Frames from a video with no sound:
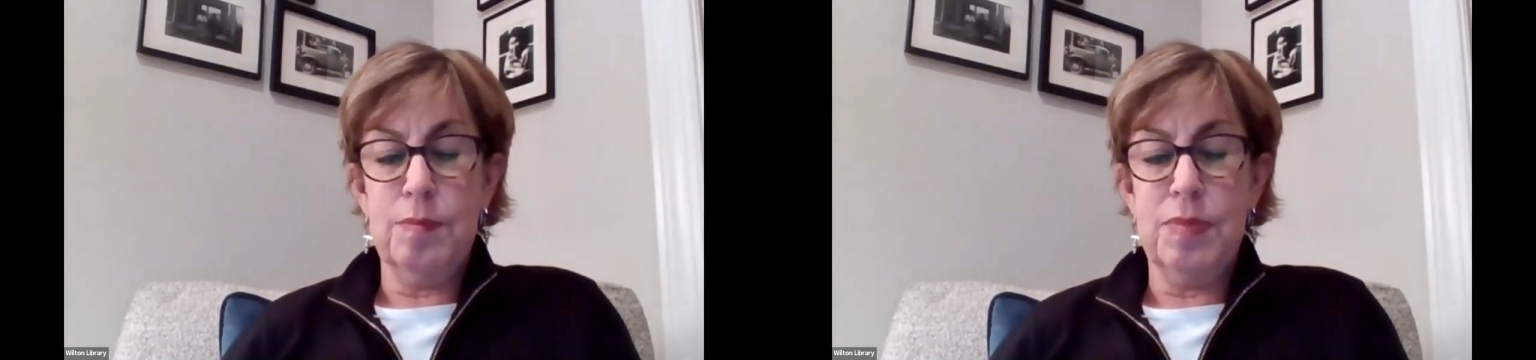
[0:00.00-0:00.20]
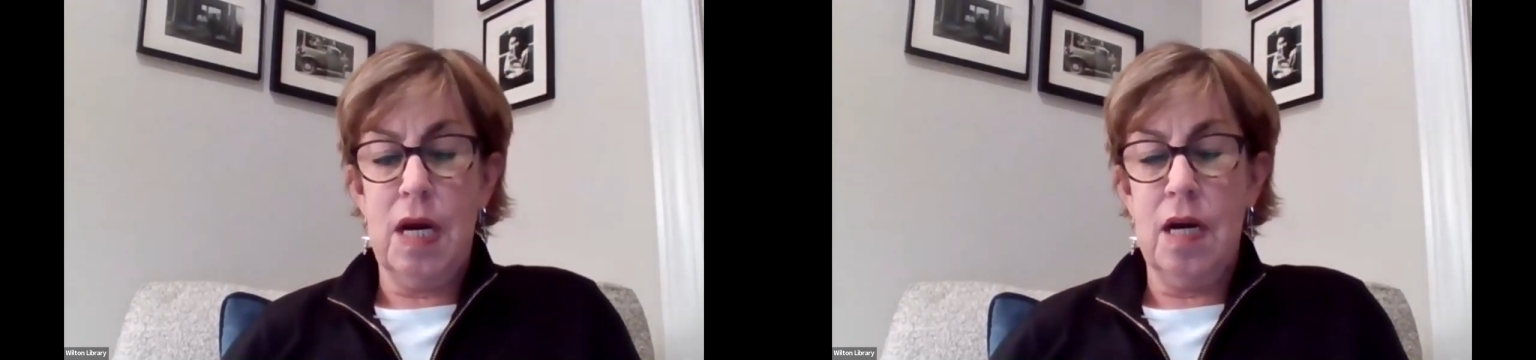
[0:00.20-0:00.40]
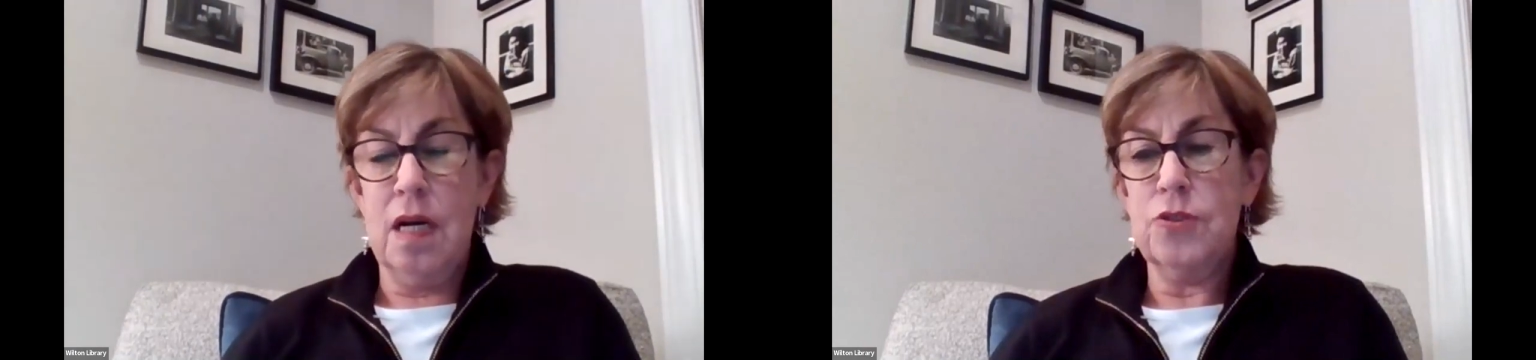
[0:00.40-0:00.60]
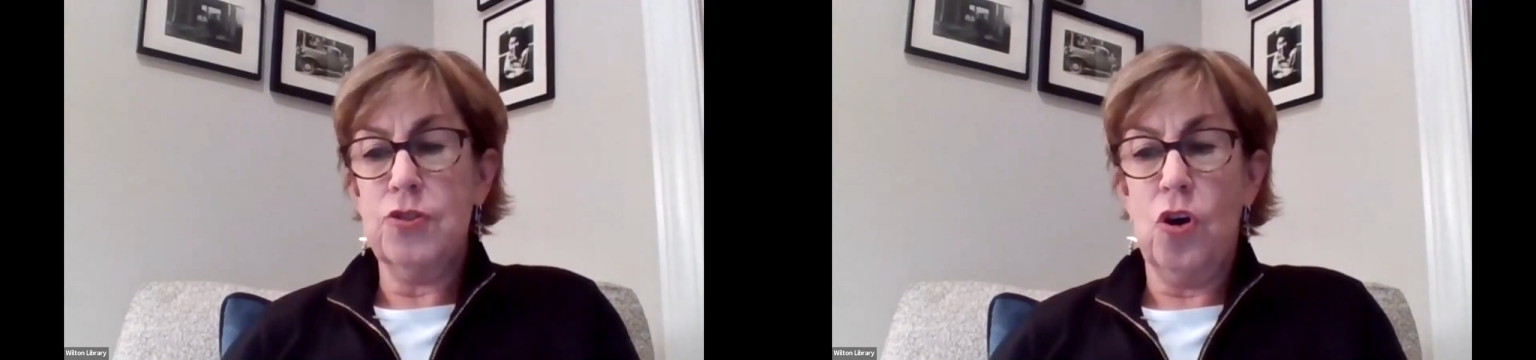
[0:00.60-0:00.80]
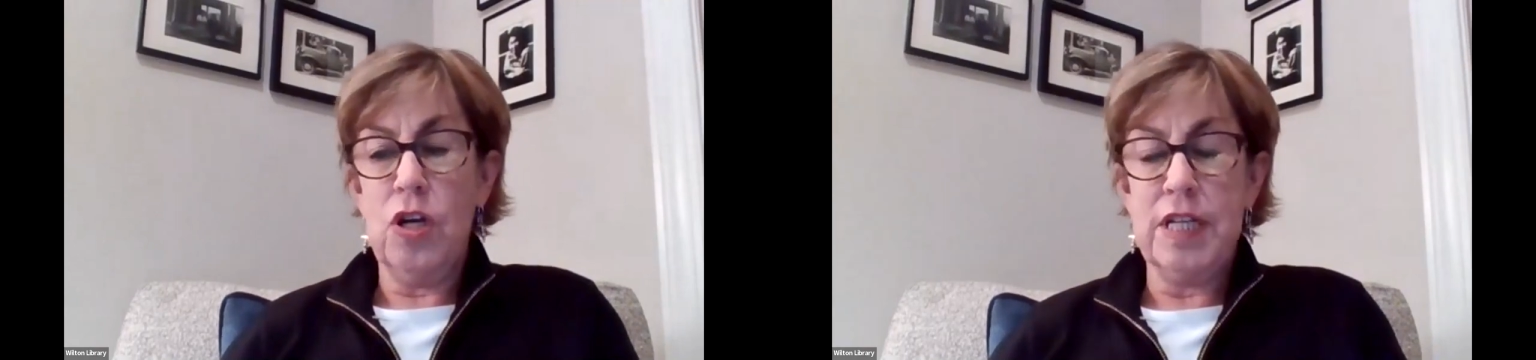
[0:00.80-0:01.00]
and blog,
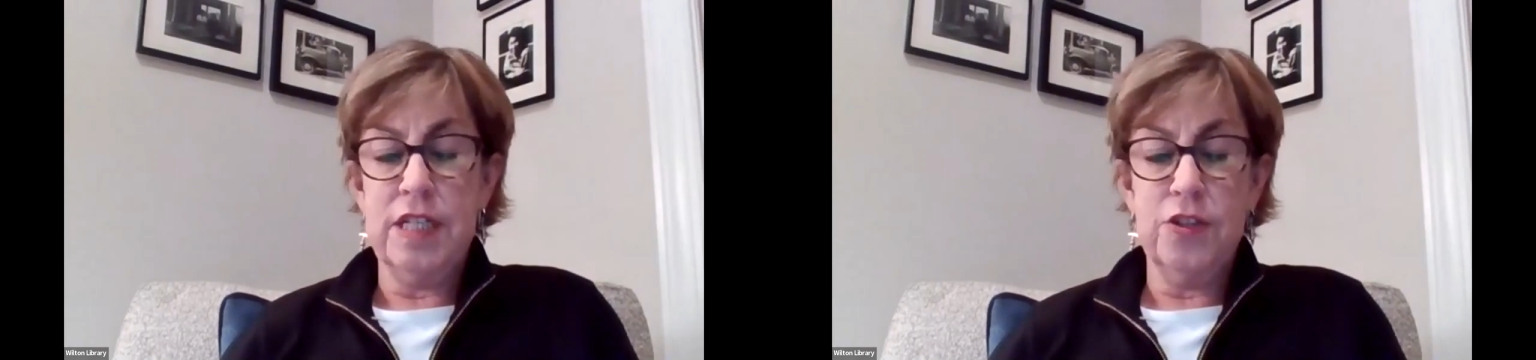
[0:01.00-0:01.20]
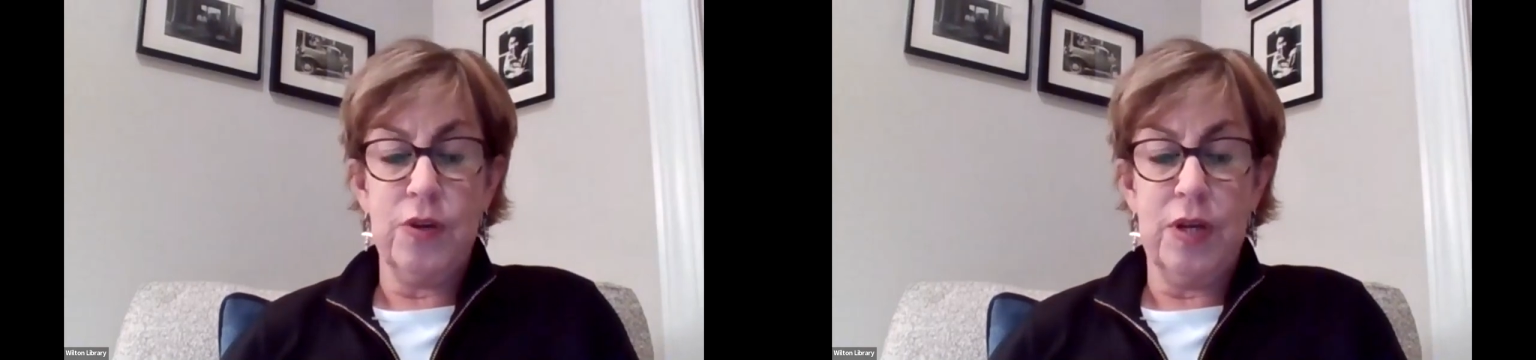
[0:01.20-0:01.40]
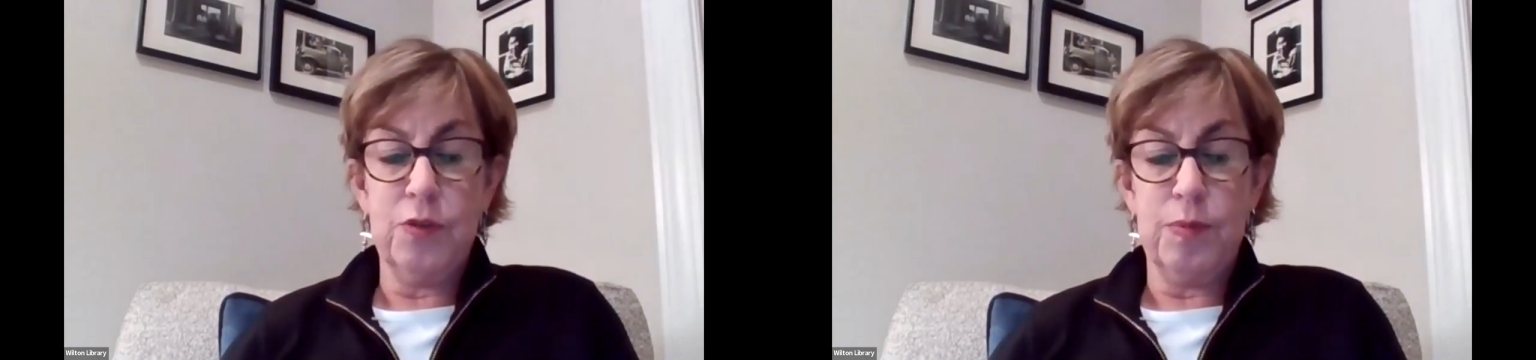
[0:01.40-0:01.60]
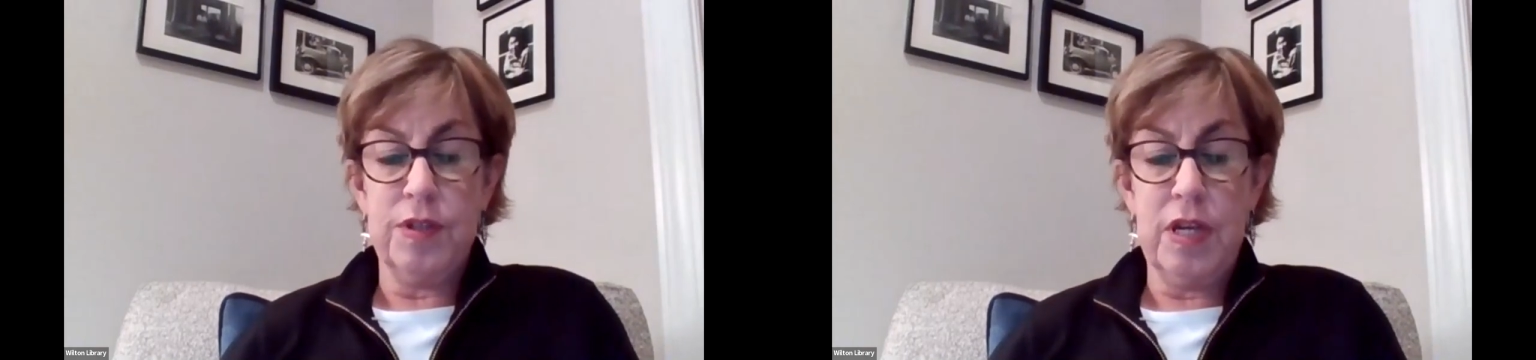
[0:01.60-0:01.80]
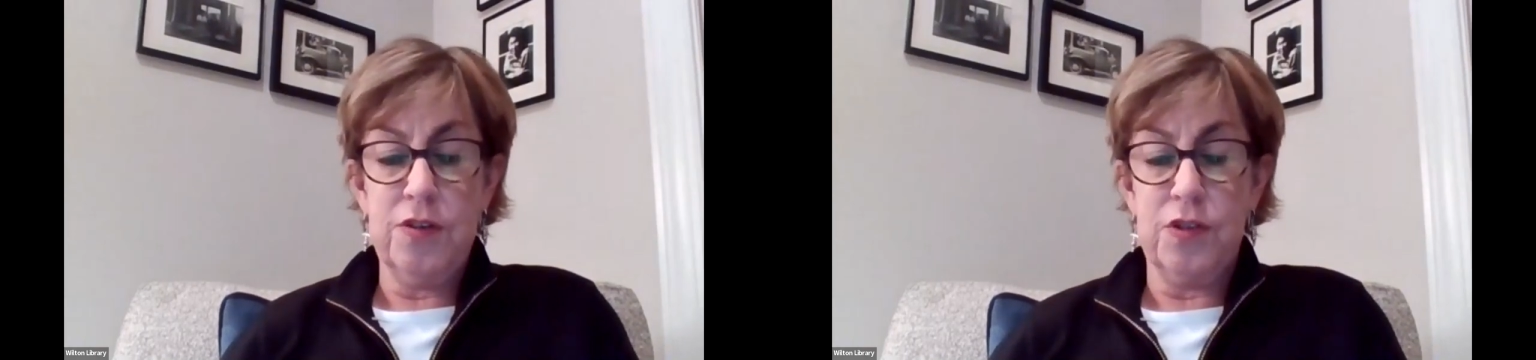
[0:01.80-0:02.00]
Talking
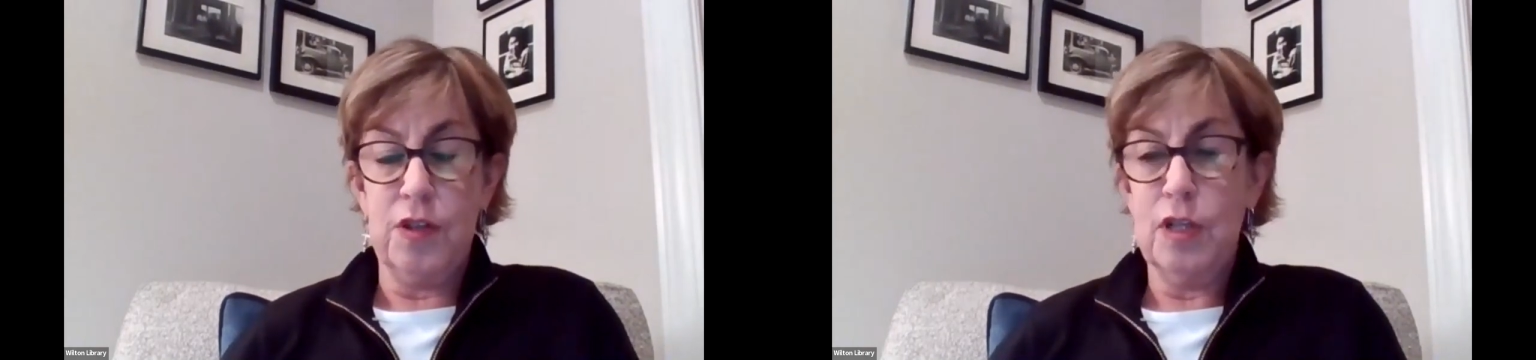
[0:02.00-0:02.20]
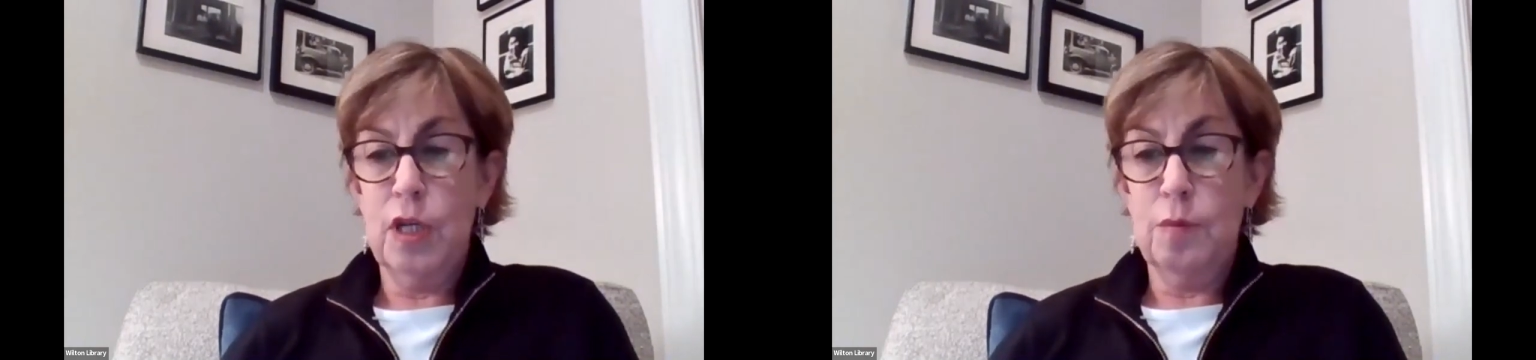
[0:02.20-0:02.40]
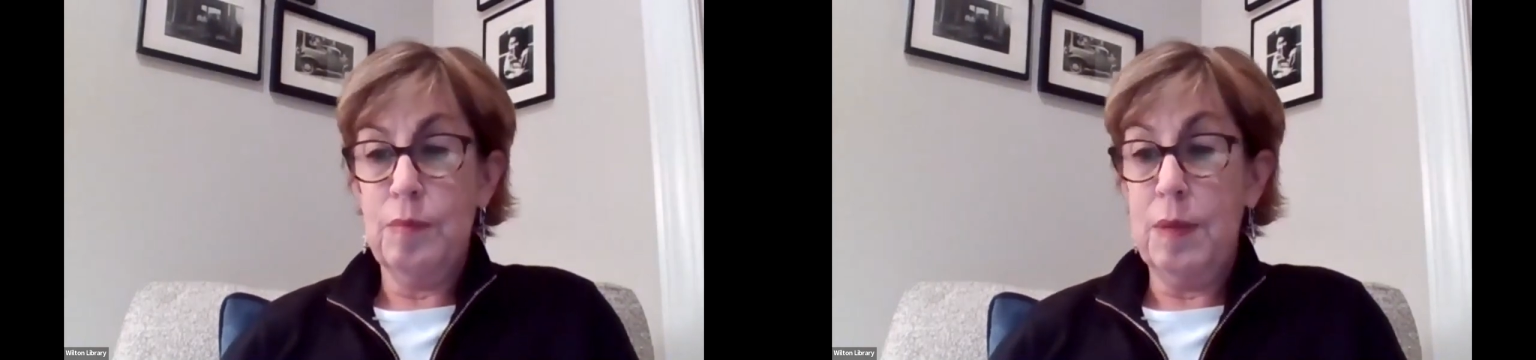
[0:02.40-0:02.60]
Transportation.